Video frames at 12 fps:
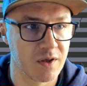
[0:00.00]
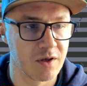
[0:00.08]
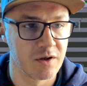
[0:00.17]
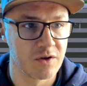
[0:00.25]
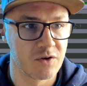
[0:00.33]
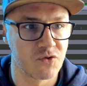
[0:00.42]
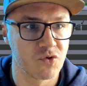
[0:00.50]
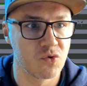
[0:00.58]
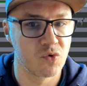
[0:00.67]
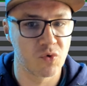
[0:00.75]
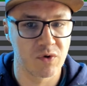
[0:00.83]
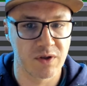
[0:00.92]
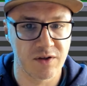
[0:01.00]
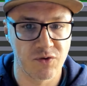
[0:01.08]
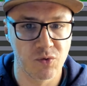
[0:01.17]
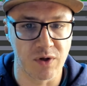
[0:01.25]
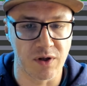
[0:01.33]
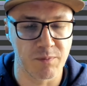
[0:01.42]
So let's
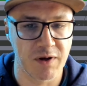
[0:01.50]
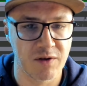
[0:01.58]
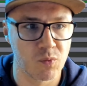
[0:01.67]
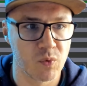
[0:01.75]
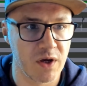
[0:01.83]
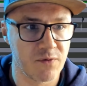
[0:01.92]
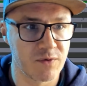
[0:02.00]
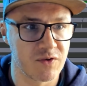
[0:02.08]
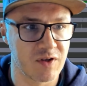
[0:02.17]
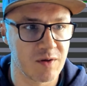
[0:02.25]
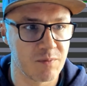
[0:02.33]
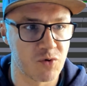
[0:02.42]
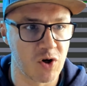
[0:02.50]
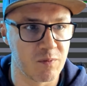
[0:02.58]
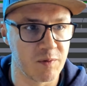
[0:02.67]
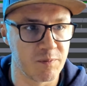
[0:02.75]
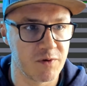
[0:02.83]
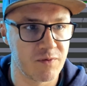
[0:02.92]
do that. But we have the same
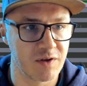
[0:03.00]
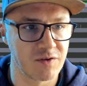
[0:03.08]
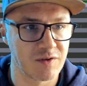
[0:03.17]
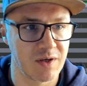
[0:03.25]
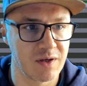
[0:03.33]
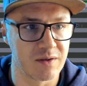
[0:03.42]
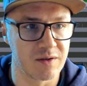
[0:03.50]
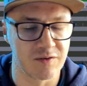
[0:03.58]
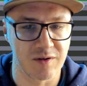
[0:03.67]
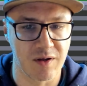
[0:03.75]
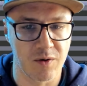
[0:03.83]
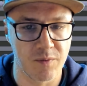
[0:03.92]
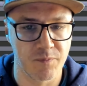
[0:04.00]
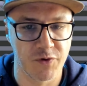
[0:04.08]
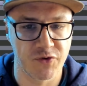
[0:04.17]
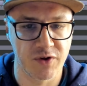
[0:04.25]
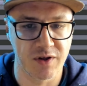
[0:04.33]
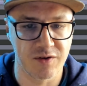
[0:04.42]
problem. If I scale this now, you
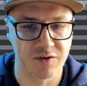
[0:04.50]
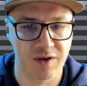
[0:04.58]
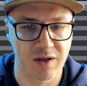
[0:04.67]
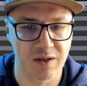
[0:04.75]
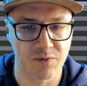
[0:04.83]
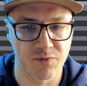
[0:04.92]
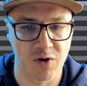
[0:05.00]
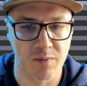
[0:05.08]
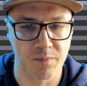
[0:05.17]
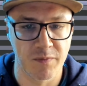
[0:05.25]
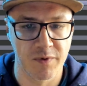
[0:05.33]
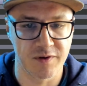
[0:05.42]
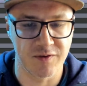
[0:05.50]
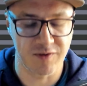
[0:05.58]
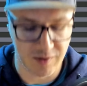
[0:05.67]
see it's scaling from the center